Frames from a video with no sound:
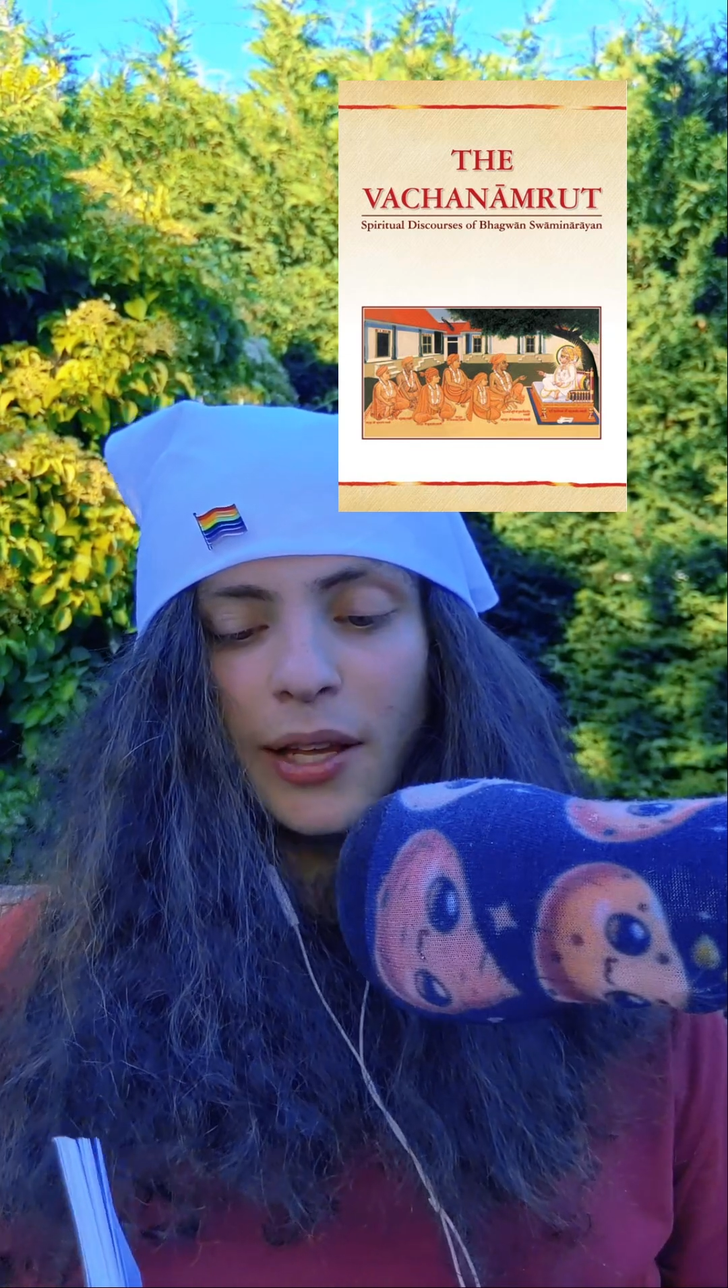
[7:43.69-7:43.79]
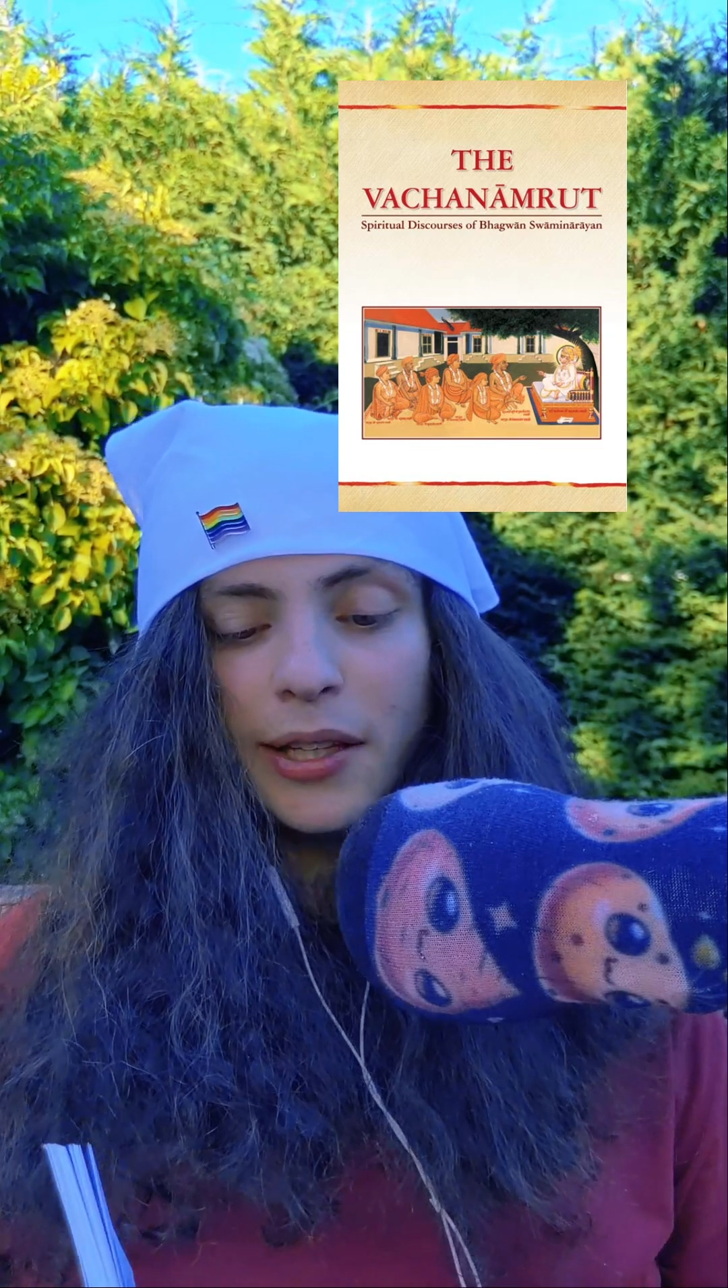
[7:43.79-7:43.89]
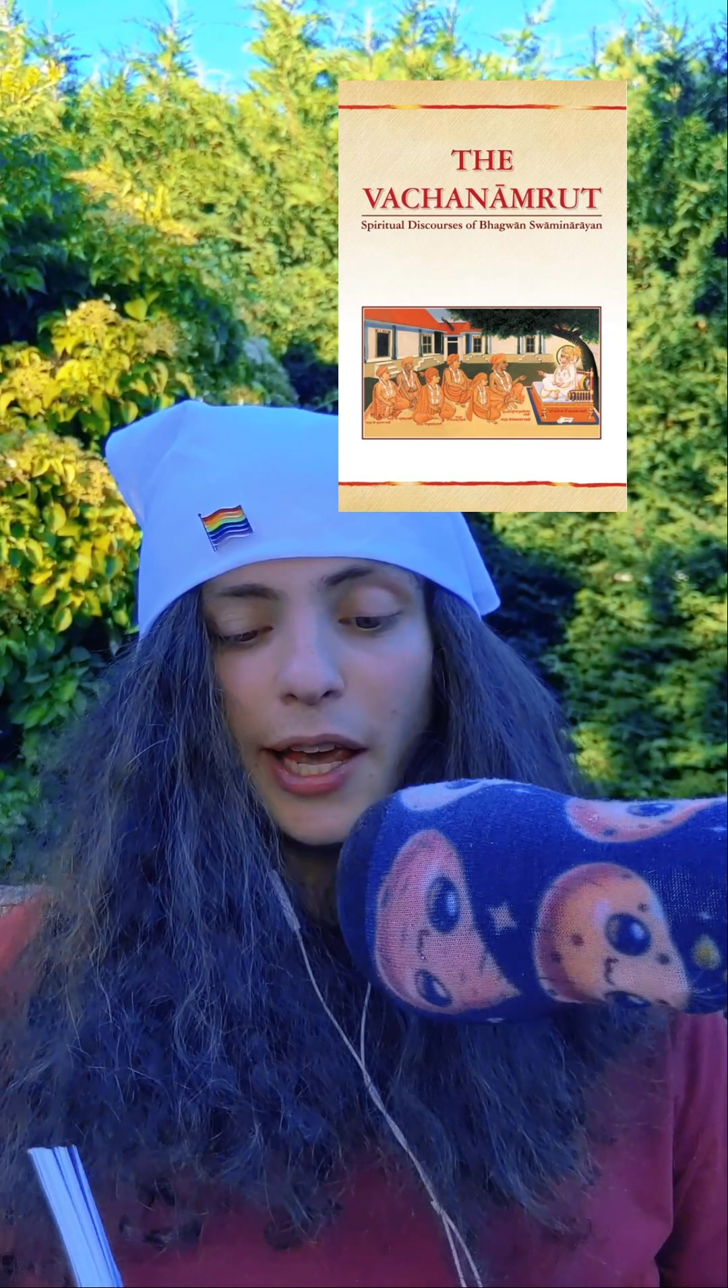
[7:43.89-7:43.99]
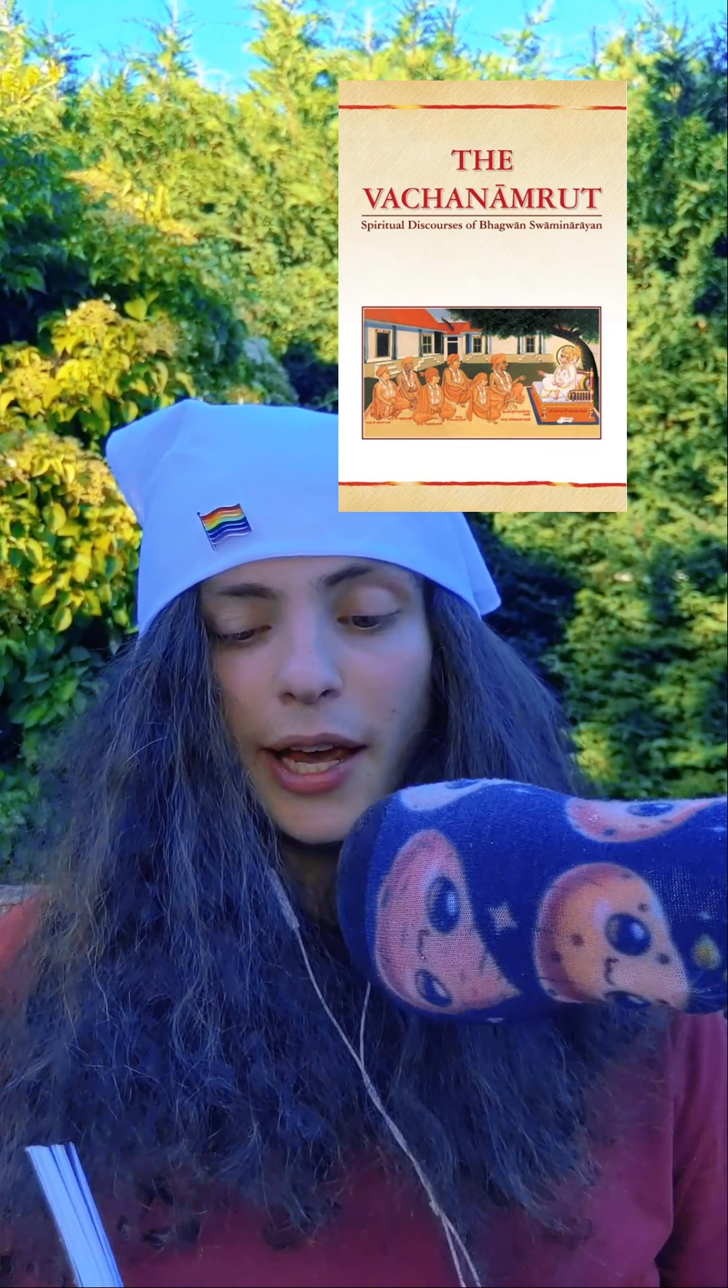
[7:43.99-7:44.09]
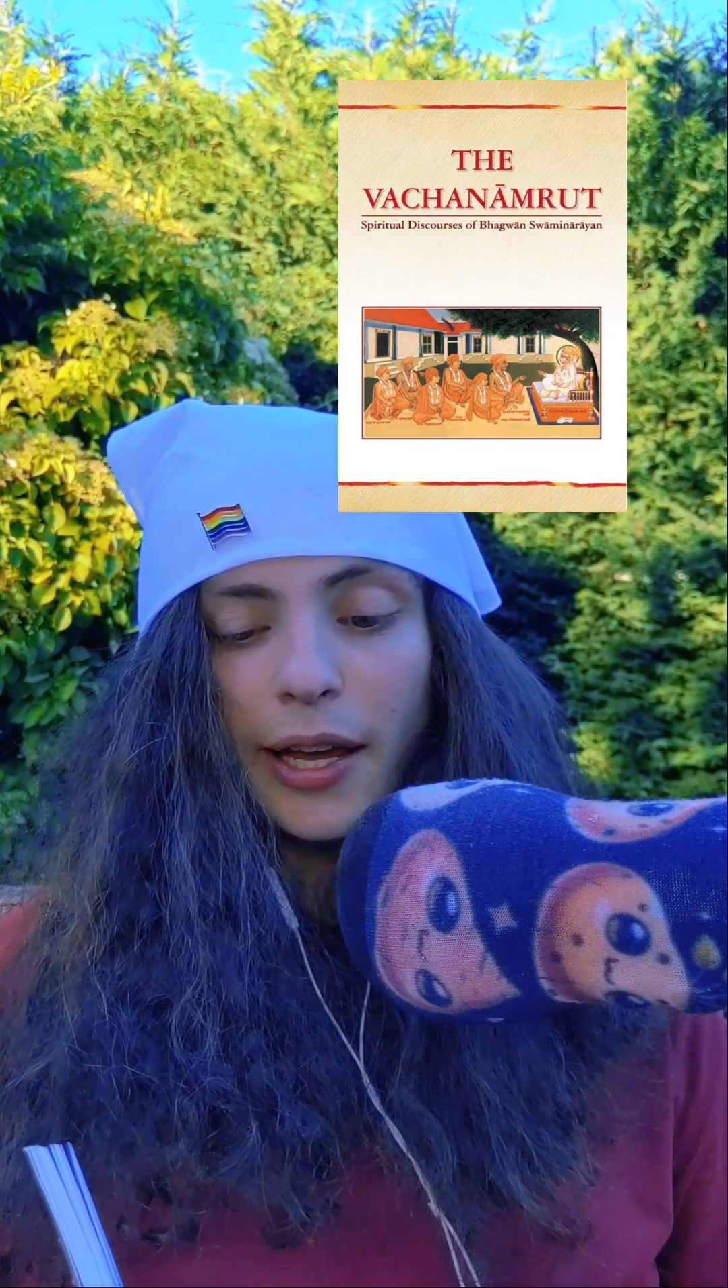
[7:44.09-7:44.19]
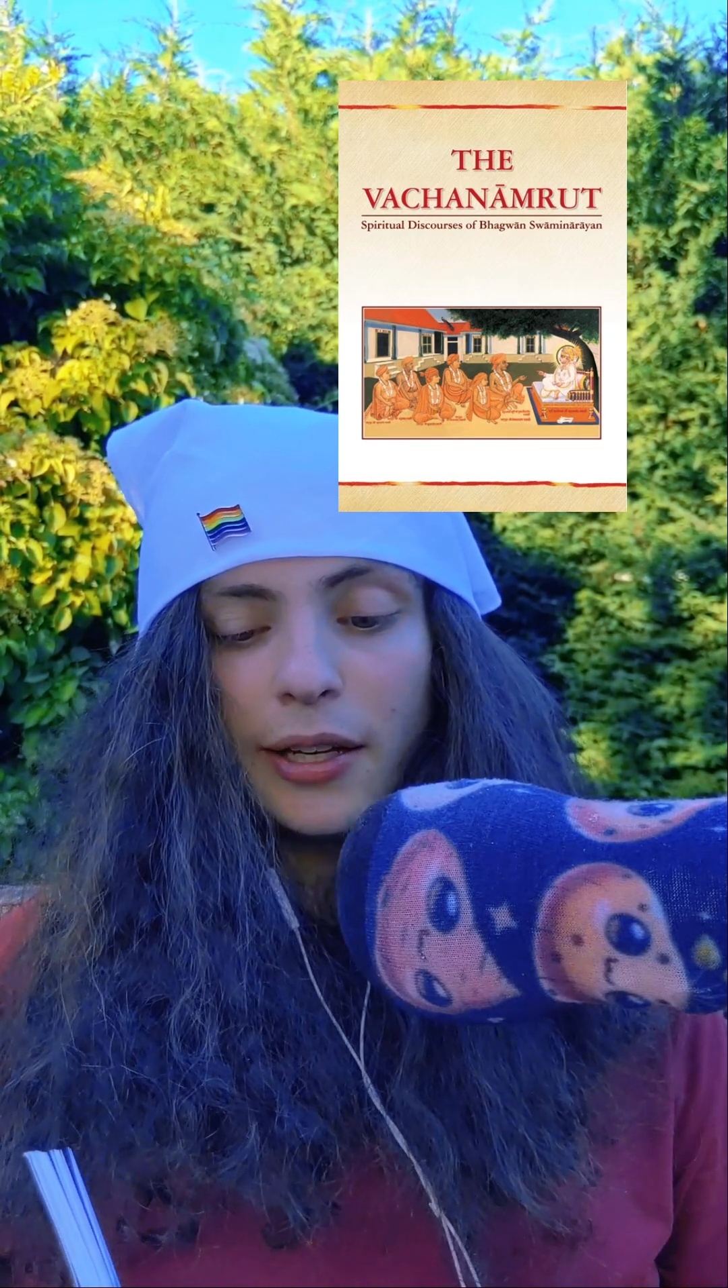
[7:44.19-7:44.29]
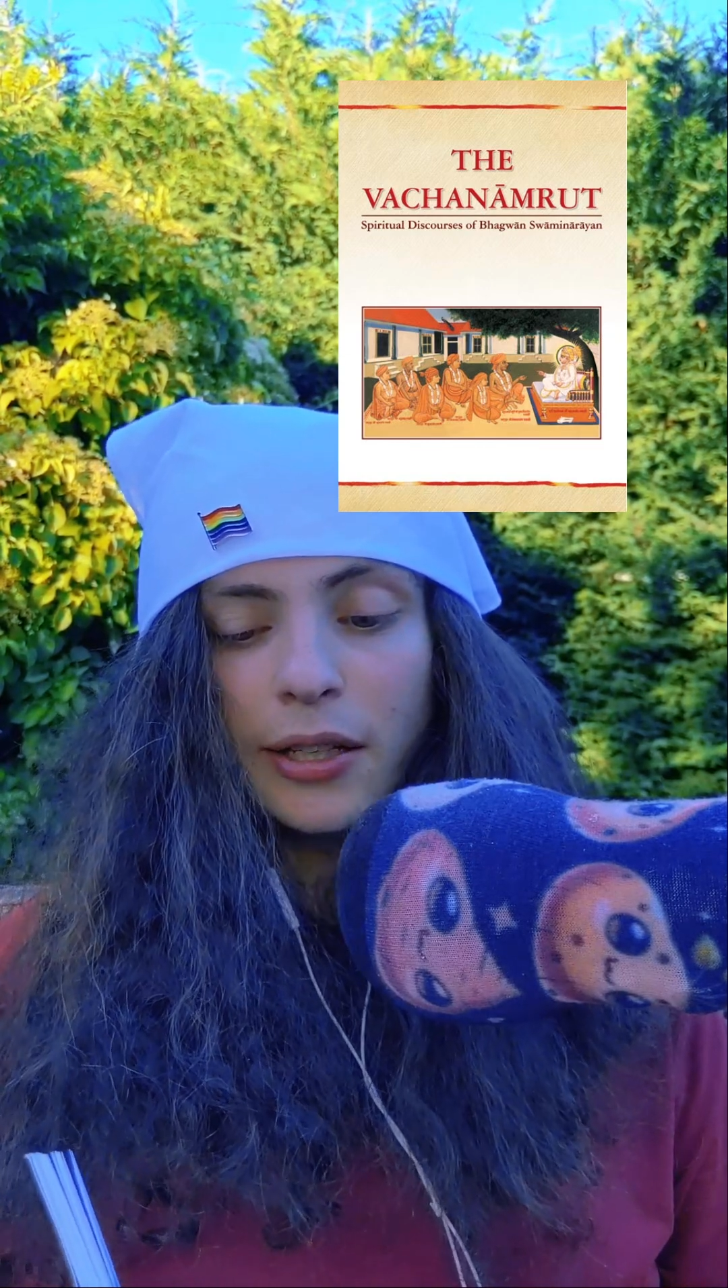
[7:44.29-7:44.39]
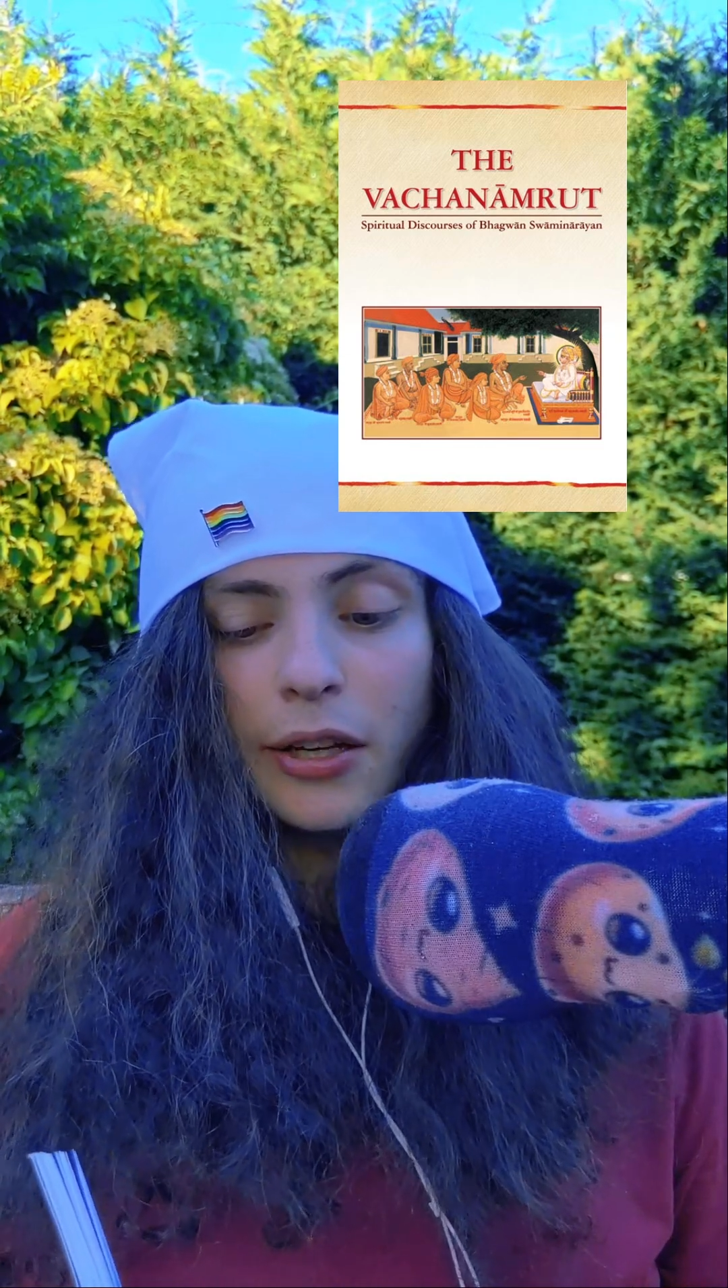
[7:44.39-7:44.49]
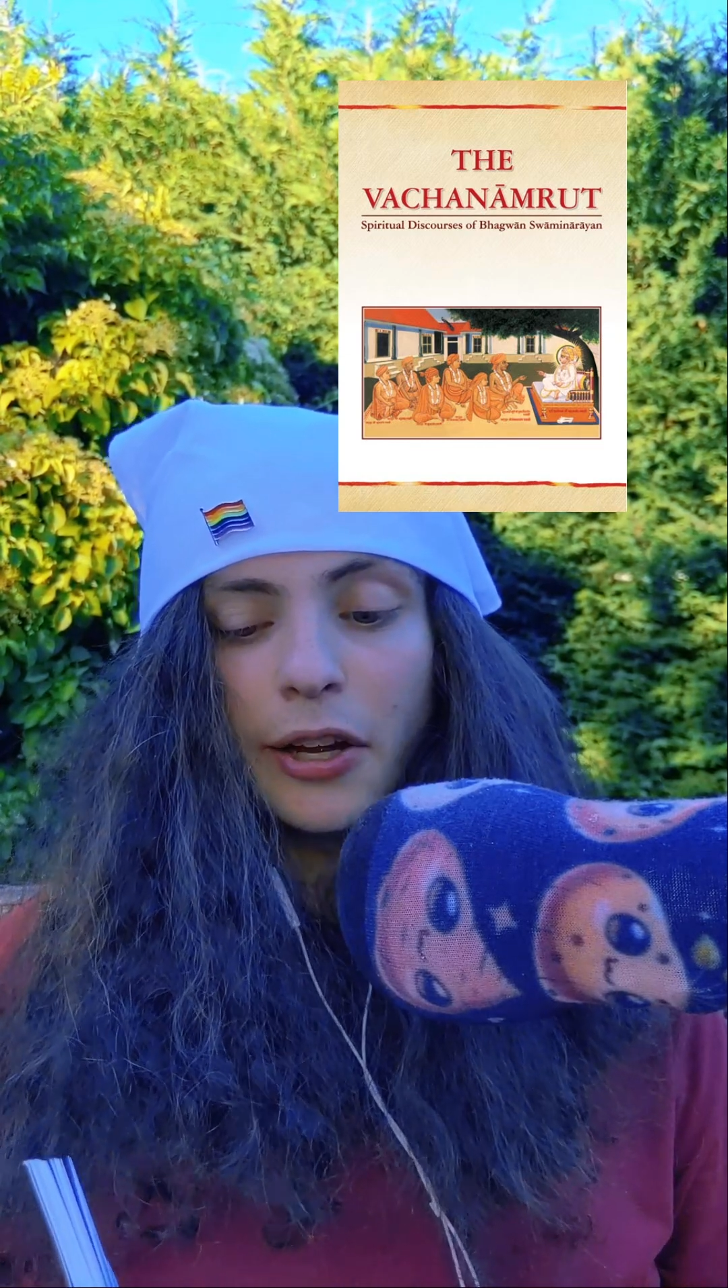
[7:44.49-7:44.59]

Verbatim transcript: Yet,